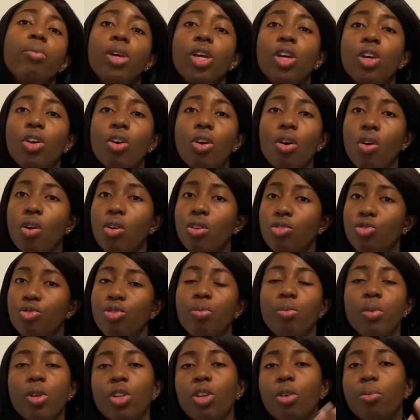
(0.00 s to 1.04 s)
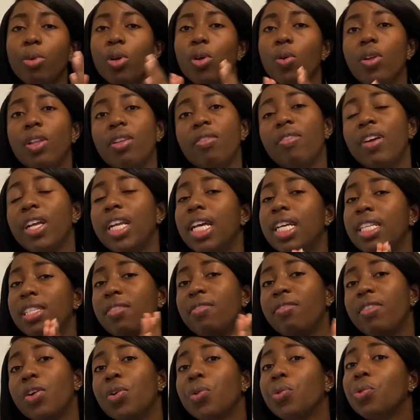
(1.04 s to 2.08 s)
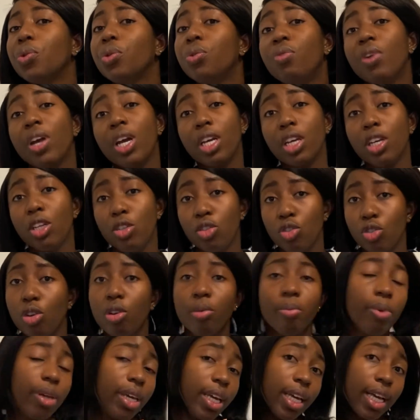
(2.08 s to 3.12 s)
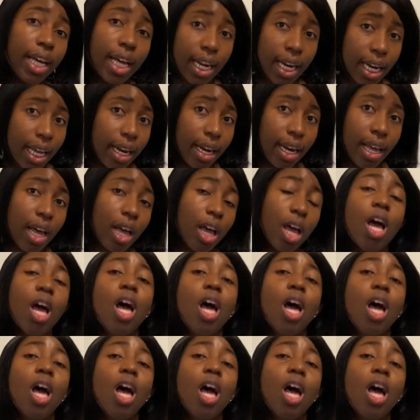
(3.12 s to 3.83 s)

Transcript: in your country may not be qualified as a very good ranking job in Canada.